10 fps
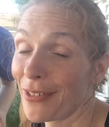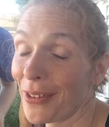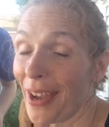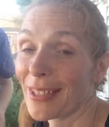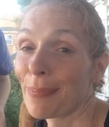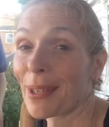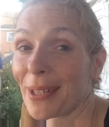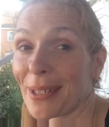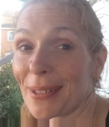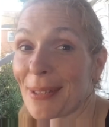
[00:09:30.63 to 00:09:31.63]
you guys,
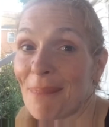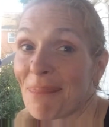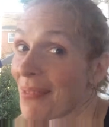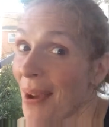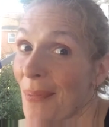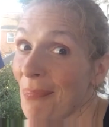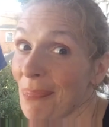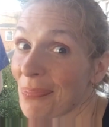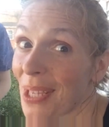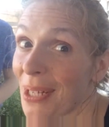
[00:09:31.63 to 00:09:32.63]
because
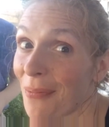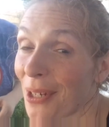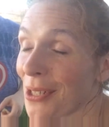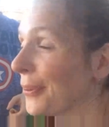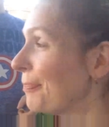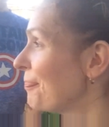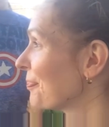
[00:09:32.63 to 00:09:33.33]
he didn't want to.